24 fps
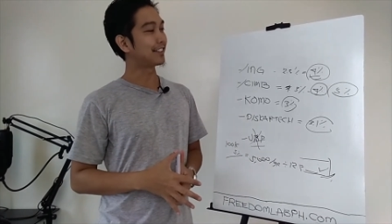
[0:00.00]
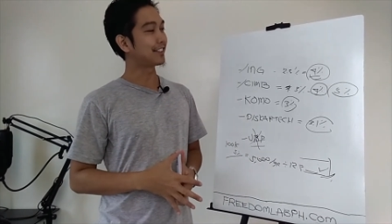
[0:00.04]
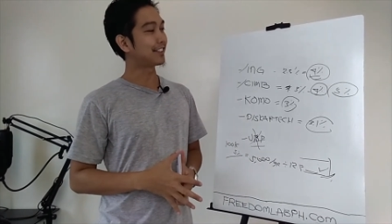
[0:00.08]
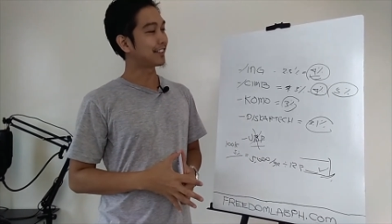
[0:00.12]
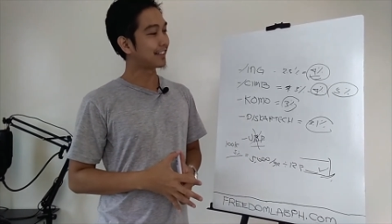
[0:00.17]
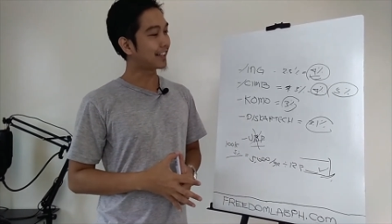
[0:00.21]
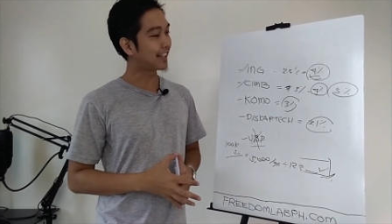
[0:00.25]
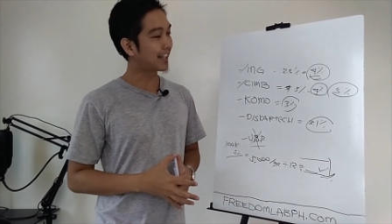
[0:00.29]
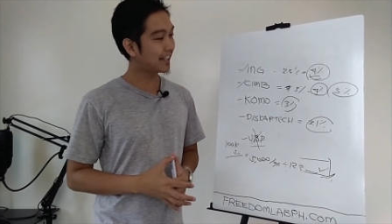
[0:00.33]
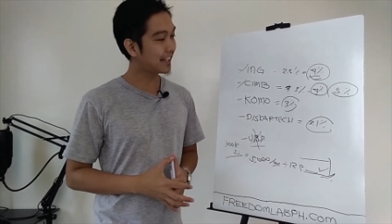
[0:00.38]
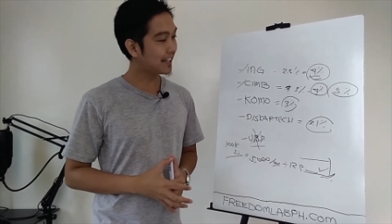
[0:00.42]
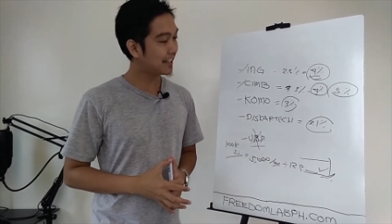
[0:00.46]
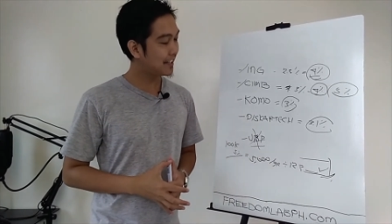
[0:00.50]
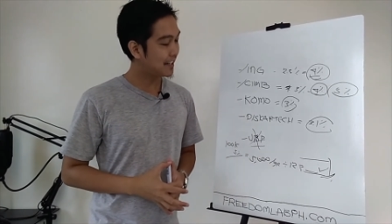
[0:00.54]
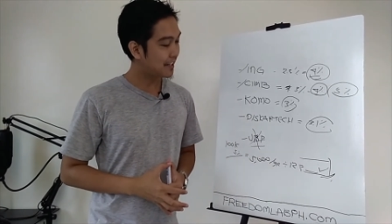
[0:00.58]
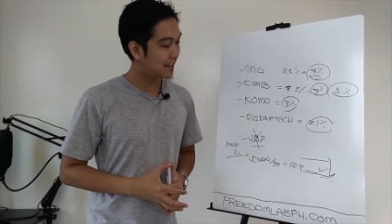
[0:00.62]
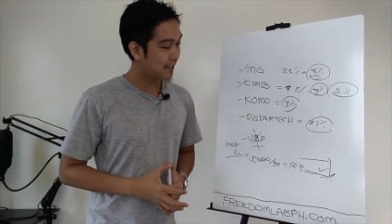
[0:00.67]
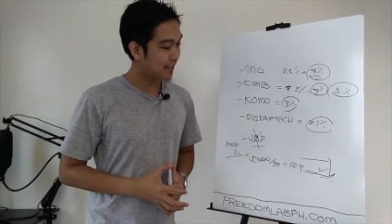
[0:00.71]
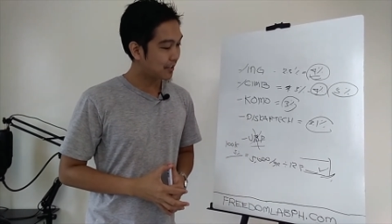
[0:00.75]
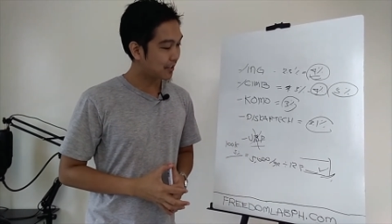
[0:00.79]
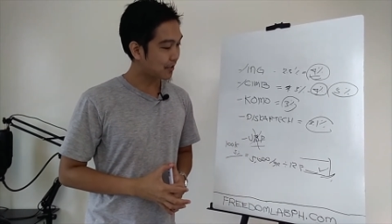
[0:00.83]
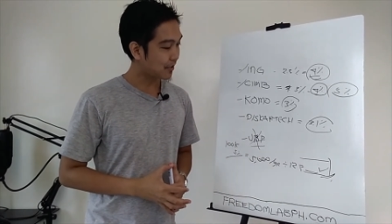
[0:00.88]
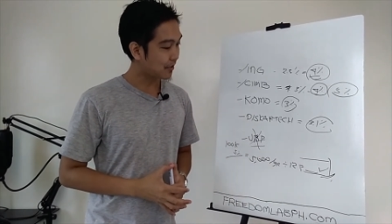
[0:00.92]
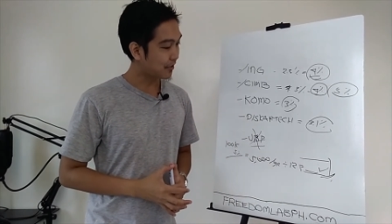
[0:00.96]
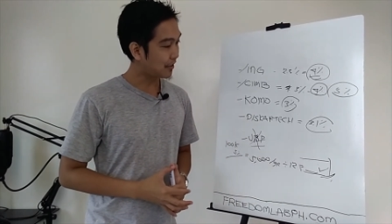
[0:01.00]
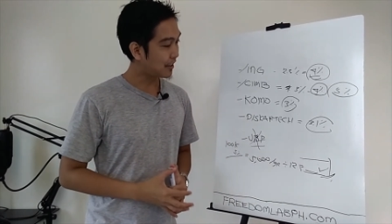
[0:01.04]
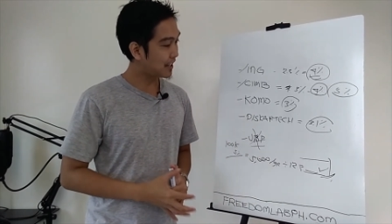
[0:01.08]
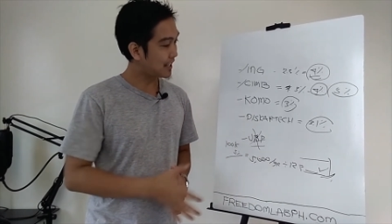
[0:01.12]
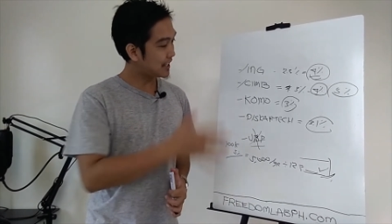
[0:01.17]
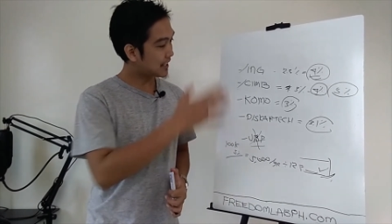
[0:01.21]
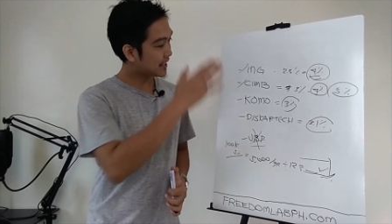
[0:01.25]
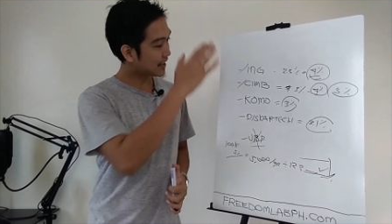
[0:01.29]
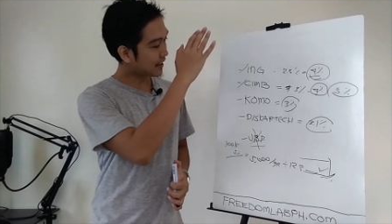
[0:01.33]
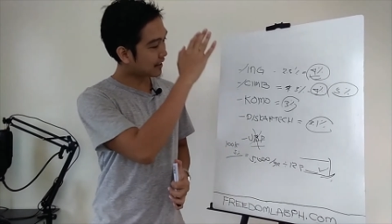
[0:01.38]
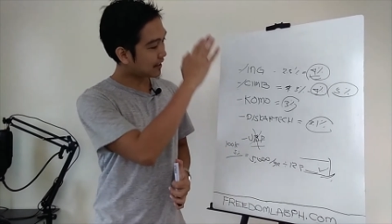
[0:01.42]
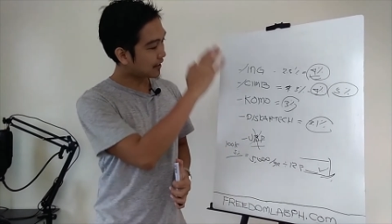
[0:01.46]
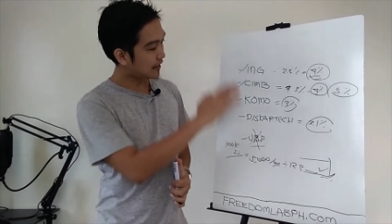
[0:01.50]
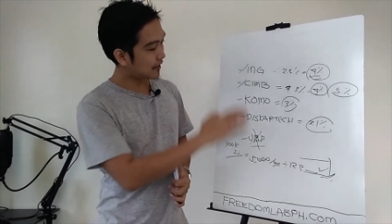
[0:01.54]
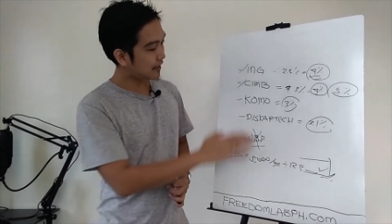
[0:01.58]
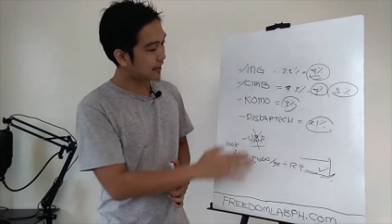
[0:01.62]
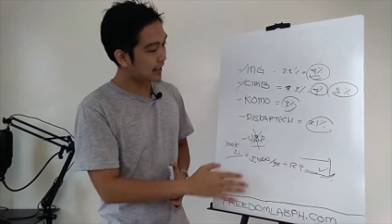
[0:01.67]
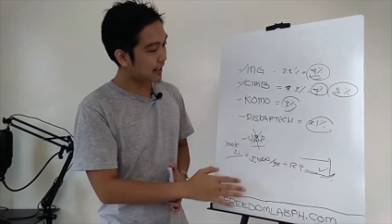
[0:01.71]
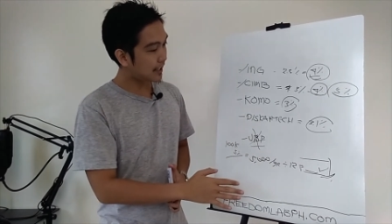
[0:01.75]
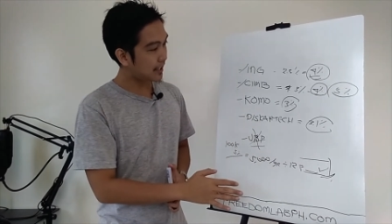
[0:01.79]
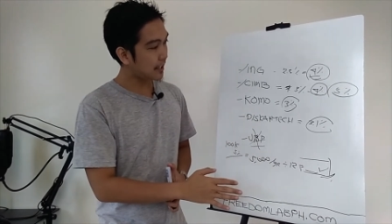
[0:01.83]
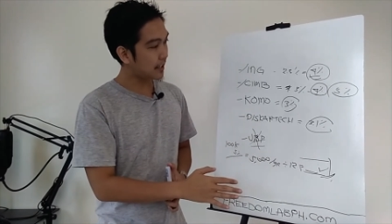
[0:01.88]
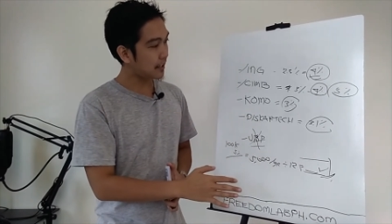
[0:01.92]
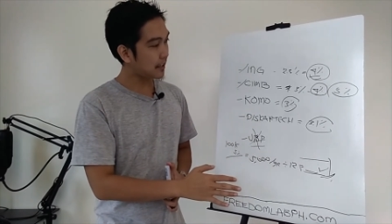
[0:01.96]
Okay? So, these are
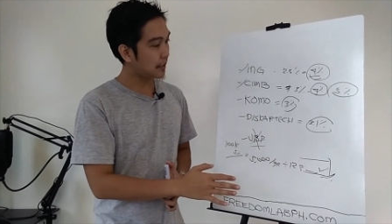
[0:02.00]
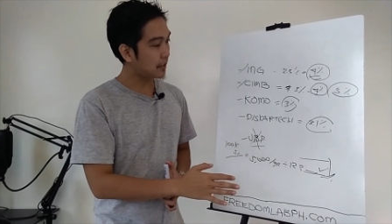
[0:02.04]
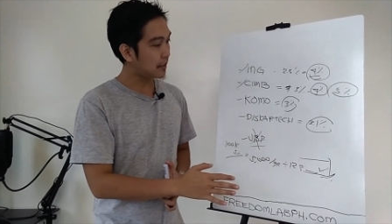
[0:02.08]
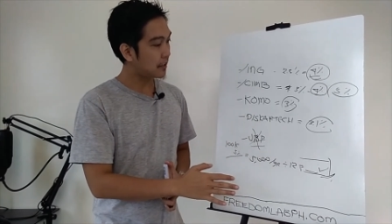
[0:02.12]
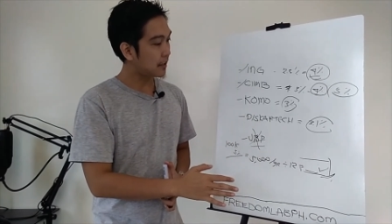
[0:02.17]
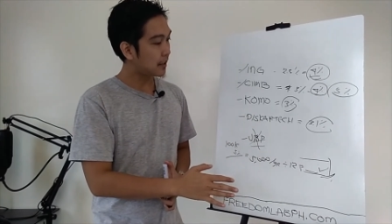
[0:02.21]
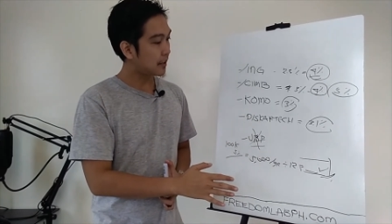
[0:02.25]
the